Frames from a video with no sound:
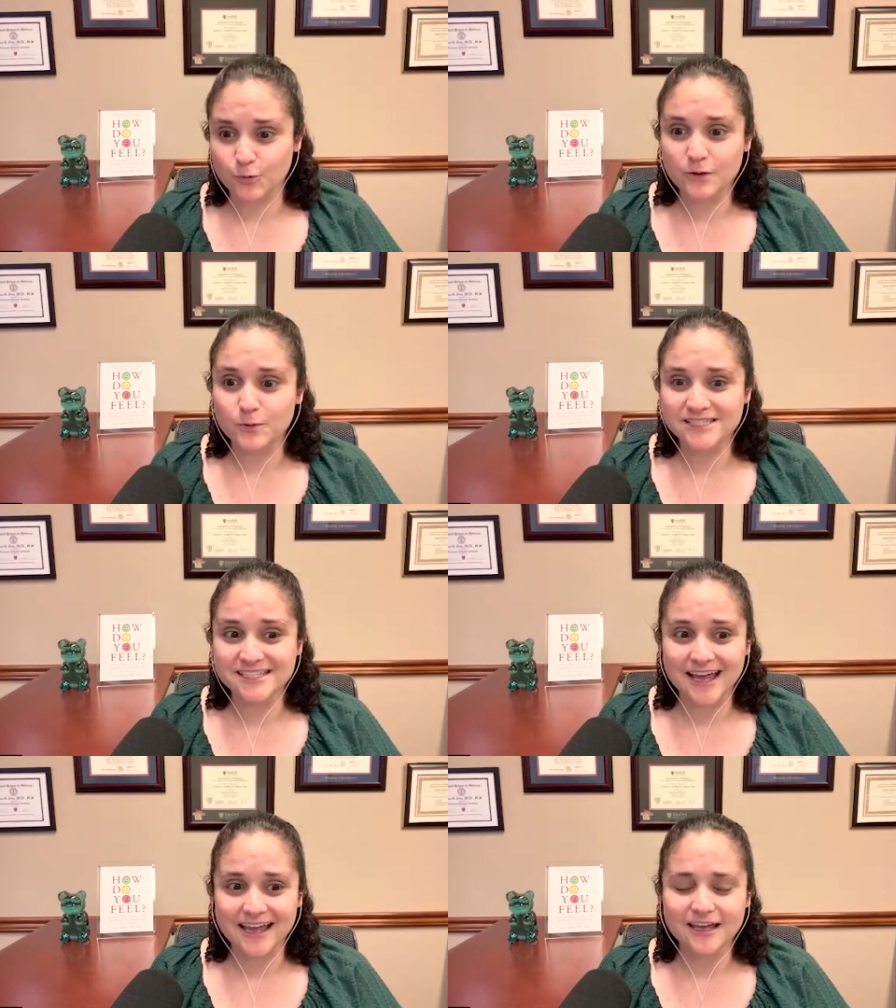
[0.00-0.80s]
we would
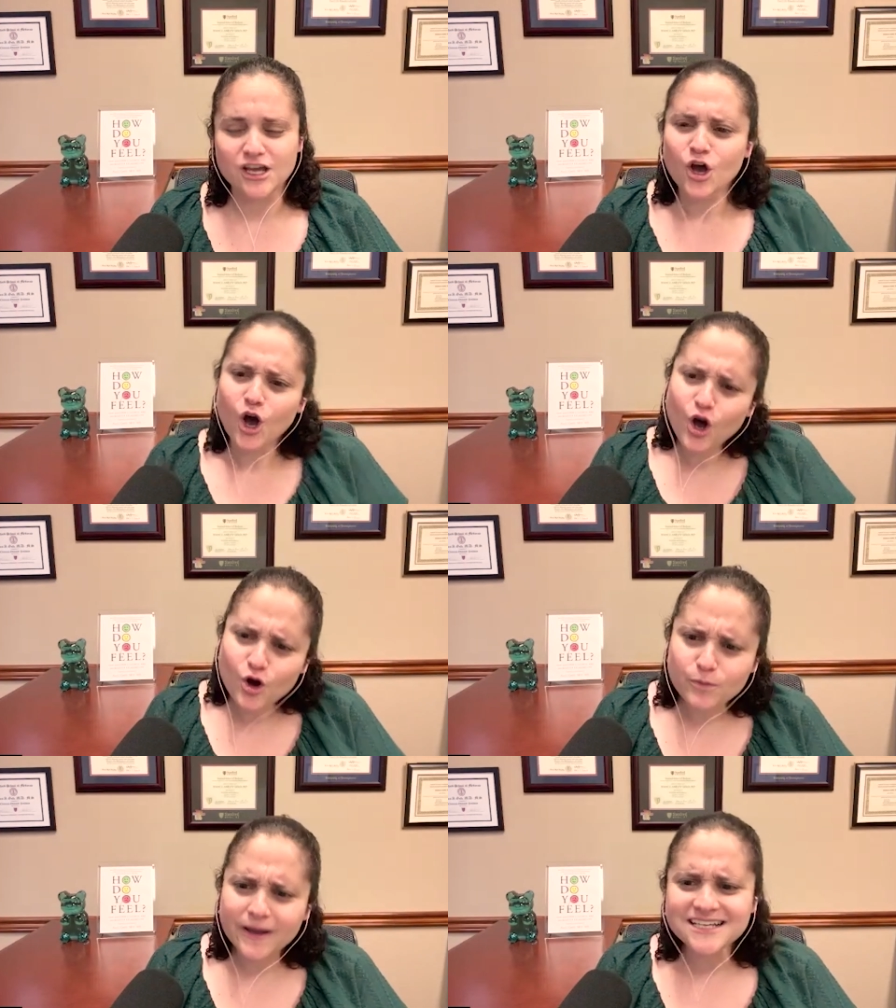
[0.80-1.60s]
say,
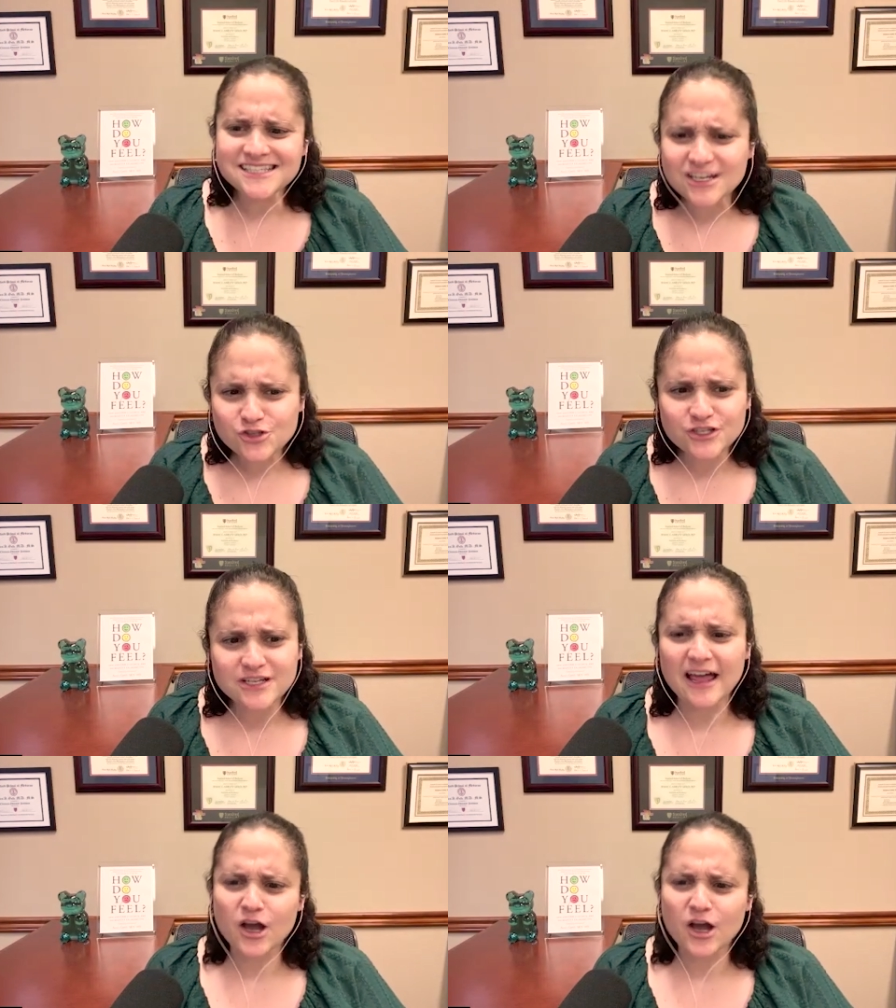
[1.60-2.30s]
oh, pay attention to that.